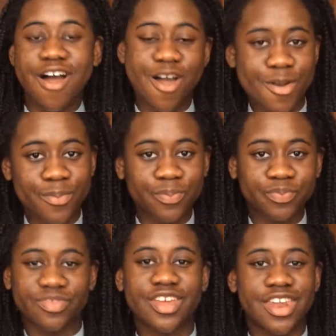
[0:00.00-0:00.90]
and
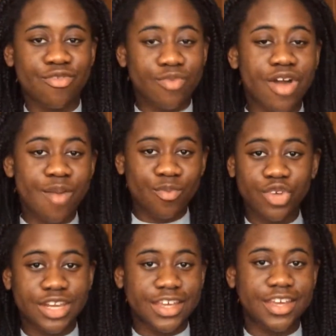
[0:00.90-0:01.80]
I'm
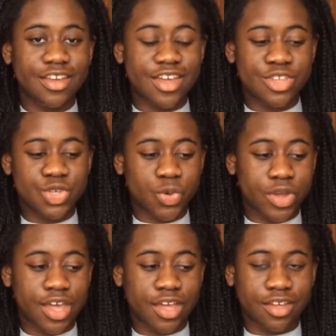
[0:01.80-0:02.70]
really
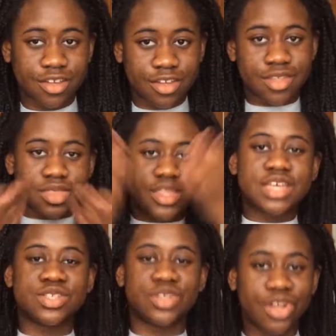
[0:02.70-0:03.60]
enjoying this